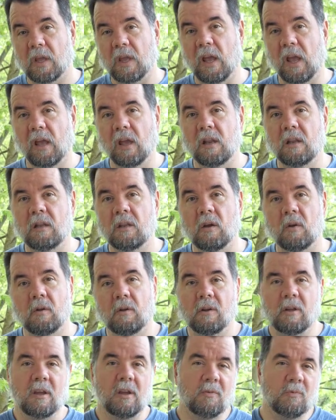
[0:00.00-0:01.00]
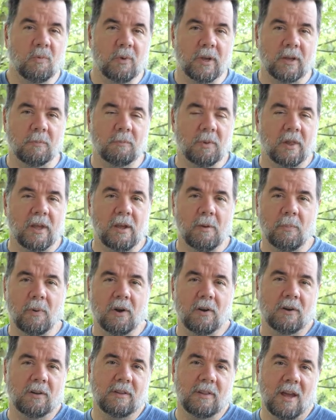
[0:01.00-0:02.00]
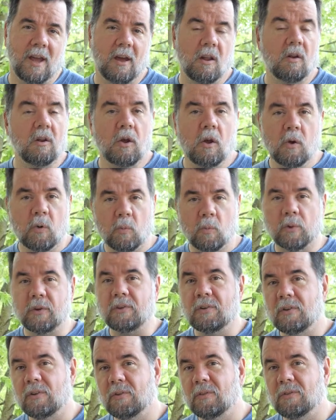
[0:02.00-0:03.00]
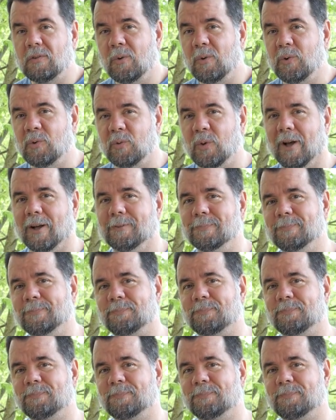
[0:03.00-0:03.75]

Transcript: And if we can play a part in that, we should do so as well.